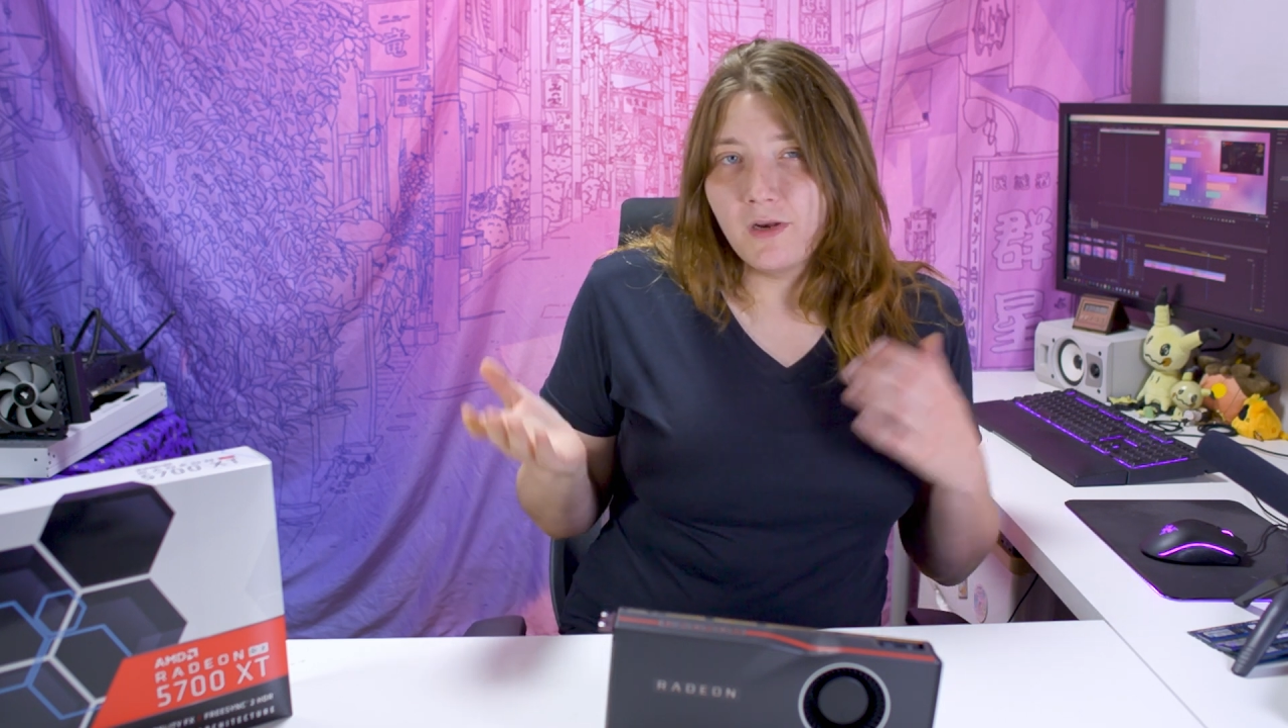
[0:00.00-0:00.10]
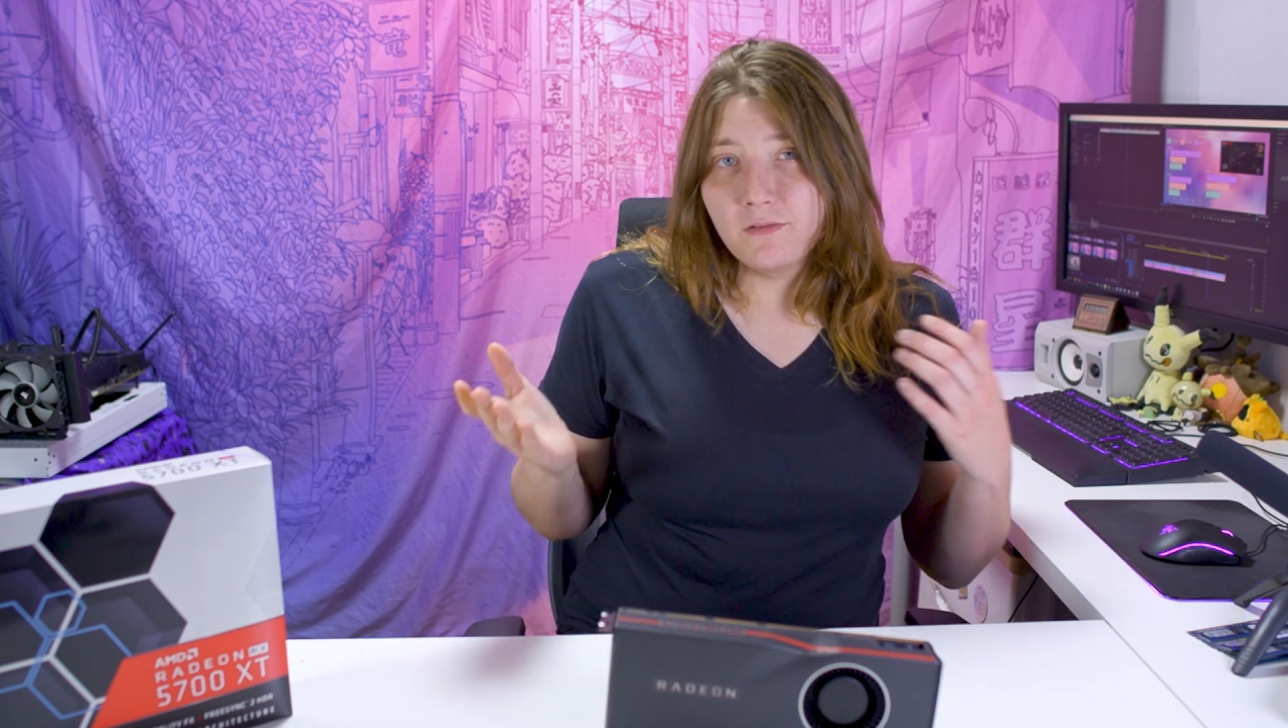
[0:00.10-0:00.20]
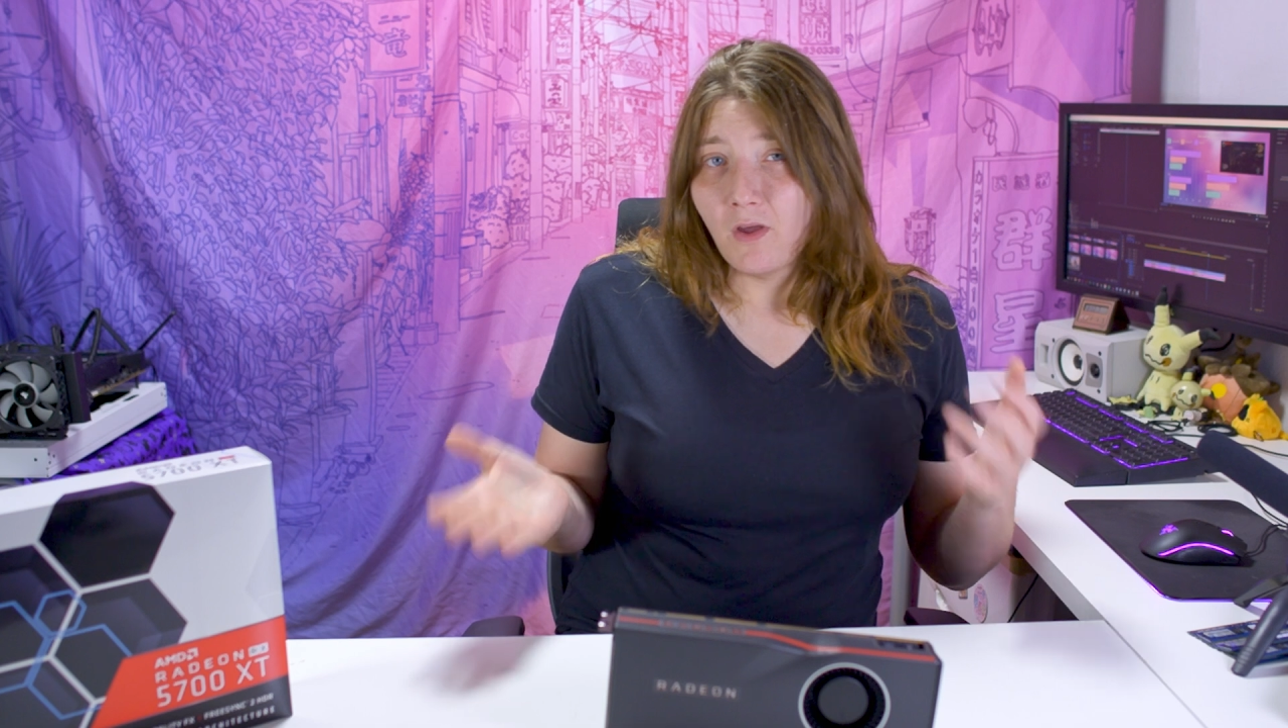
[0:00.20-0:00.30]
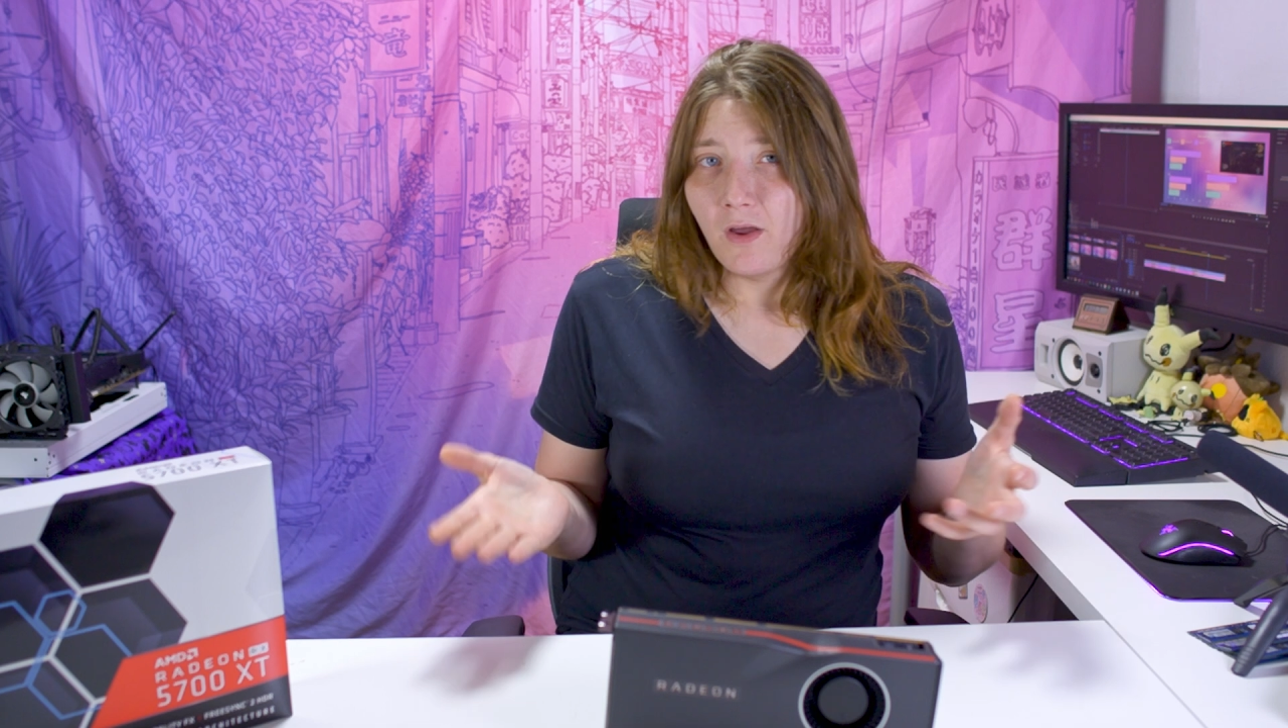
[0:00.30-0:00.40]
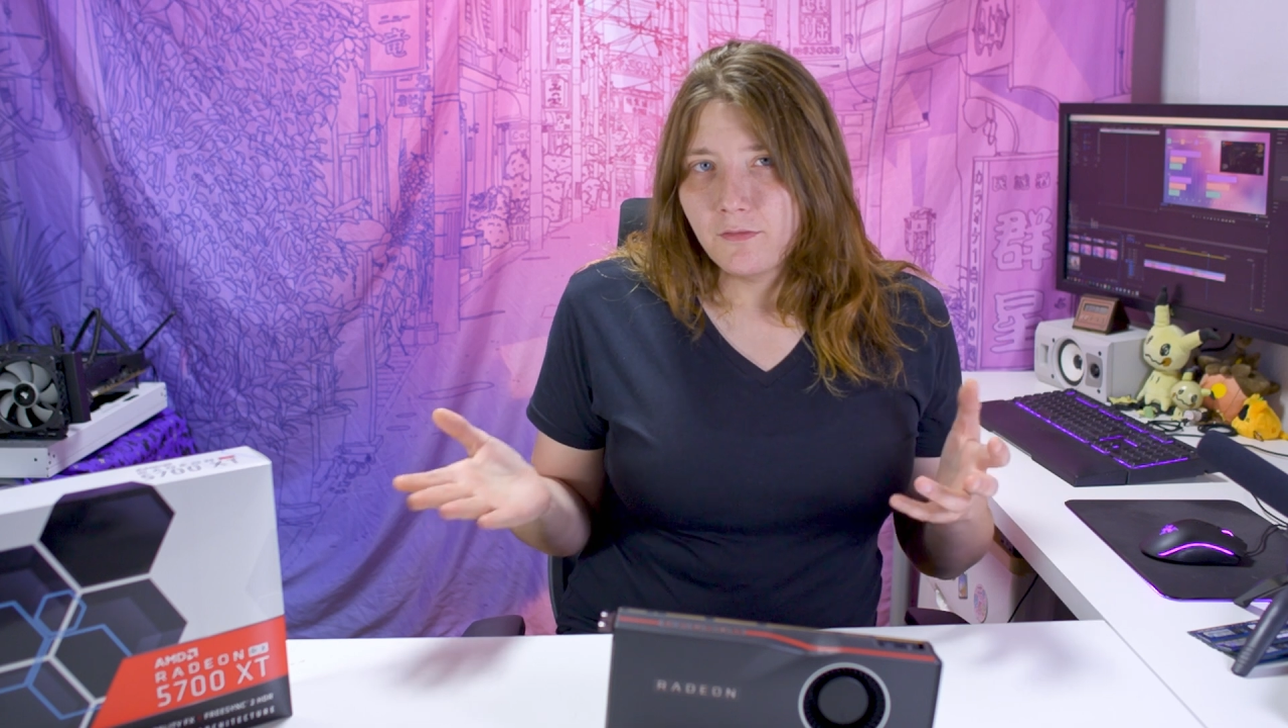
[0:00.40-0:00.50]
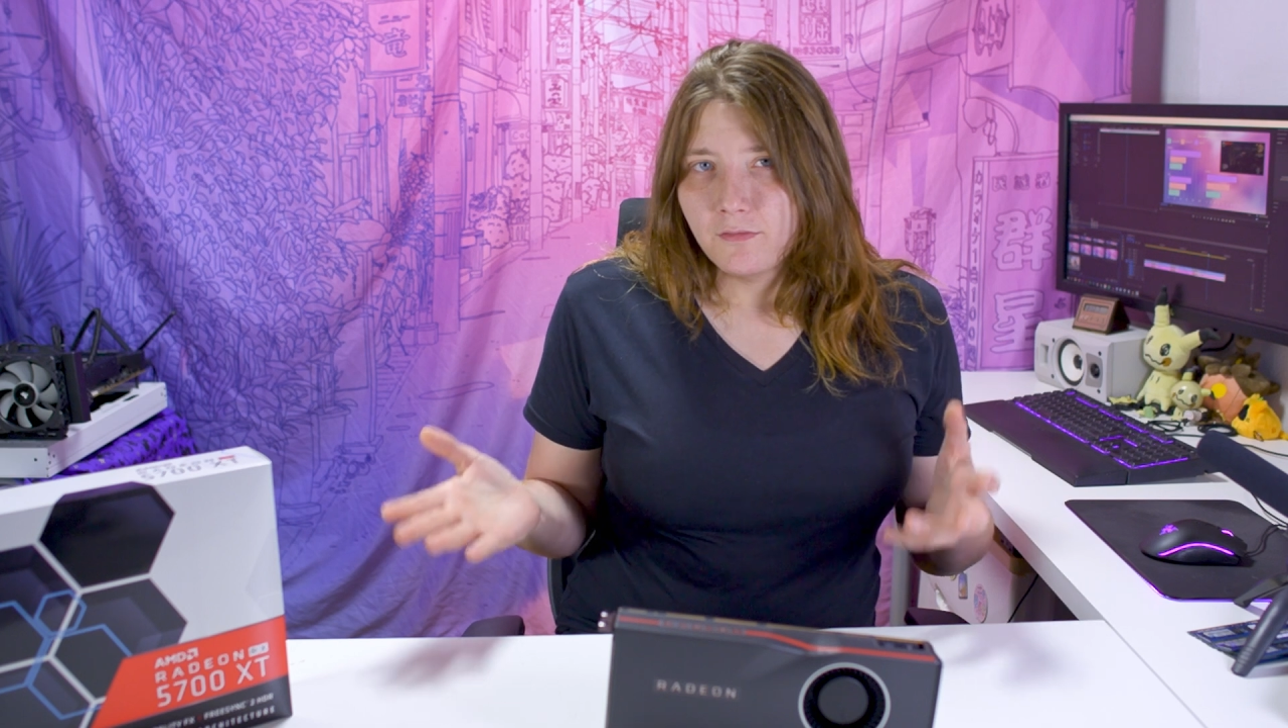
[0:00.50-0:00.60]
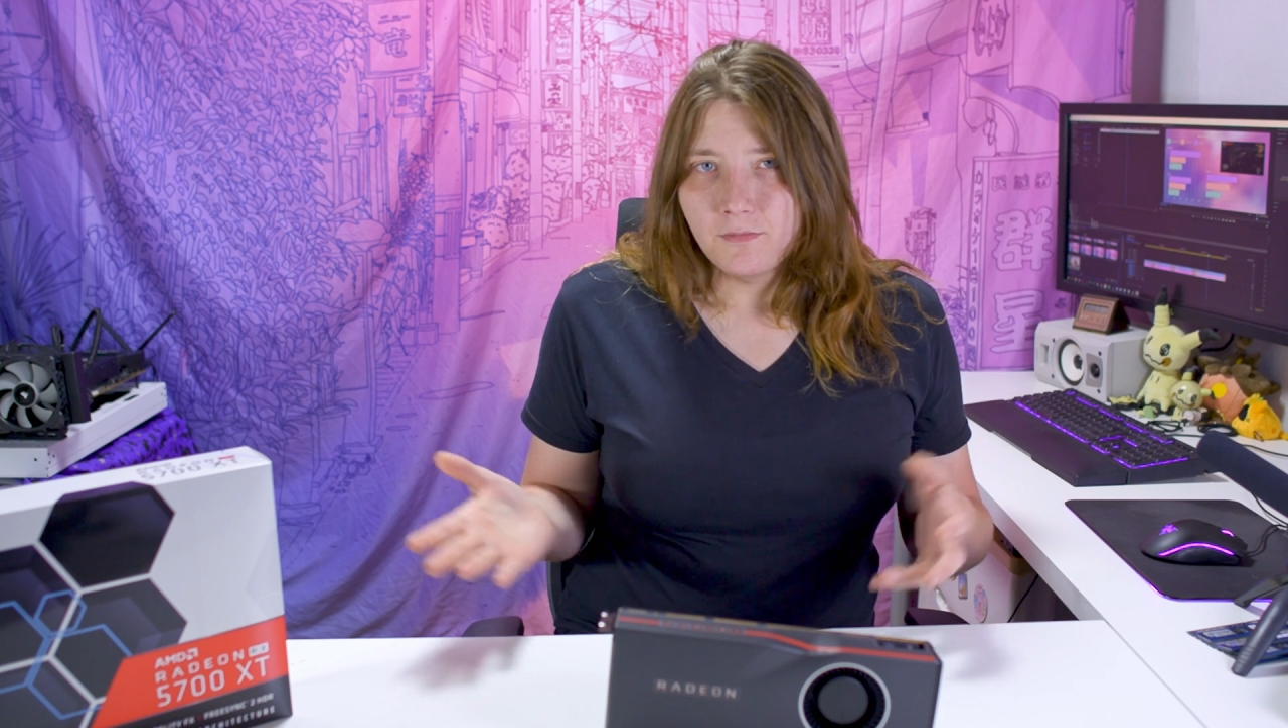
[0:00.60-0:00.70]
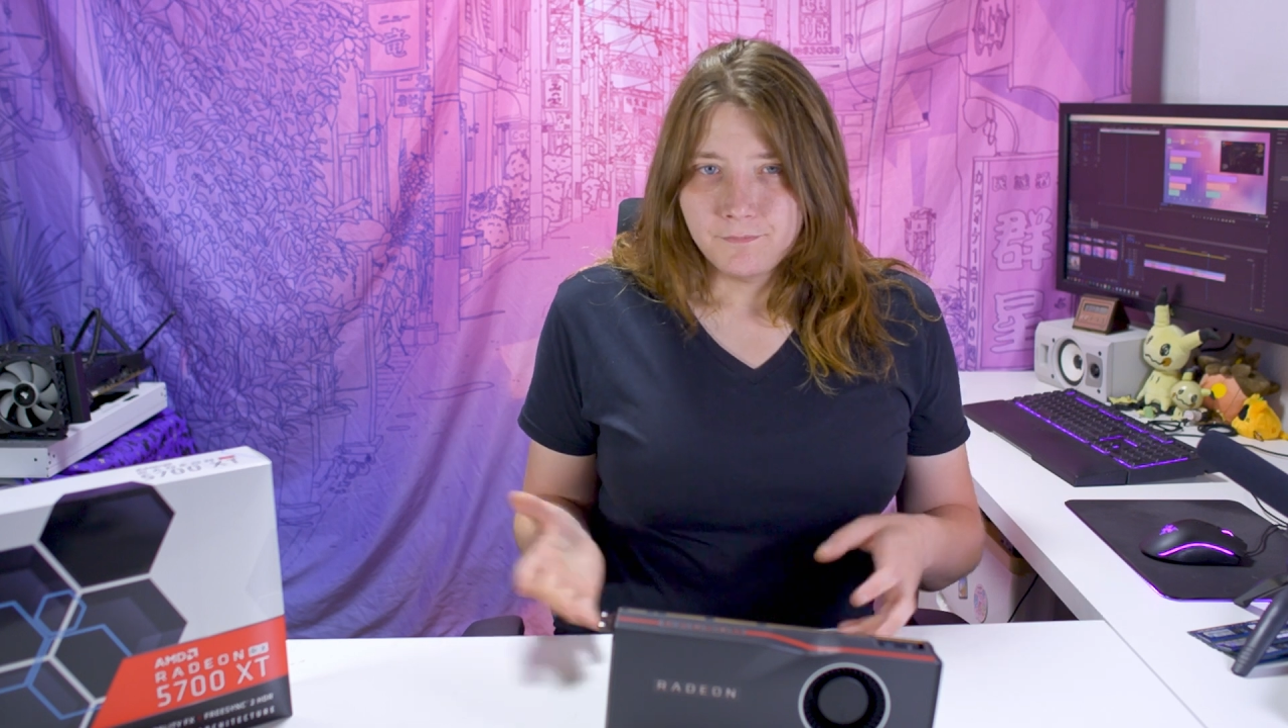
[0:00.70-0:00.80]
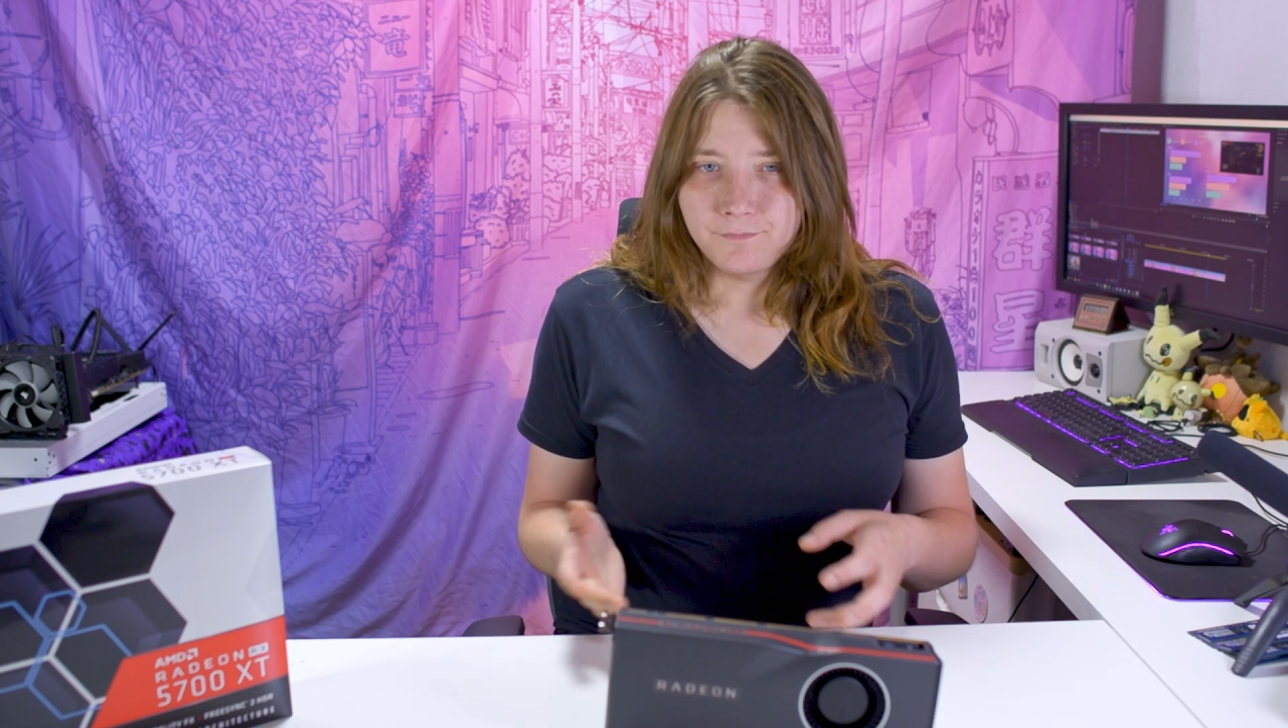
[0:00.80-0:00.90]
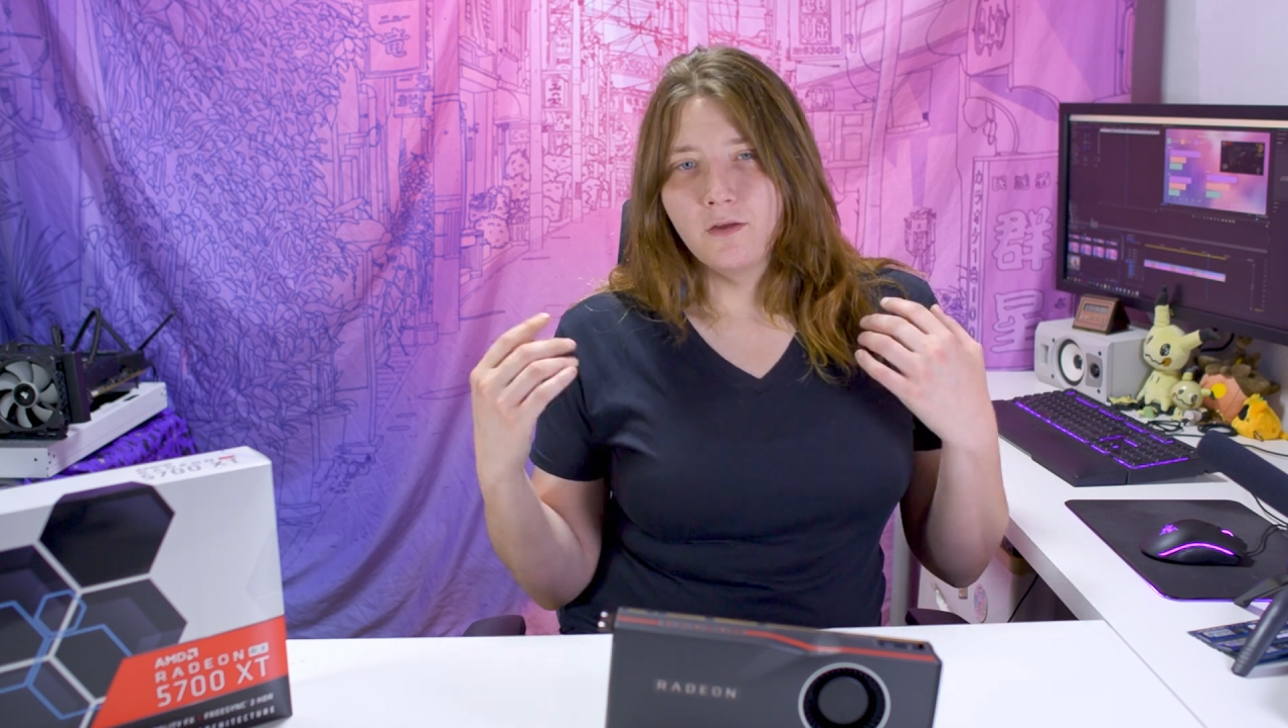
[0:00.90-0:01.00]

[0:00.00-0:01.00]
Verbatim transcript: it does.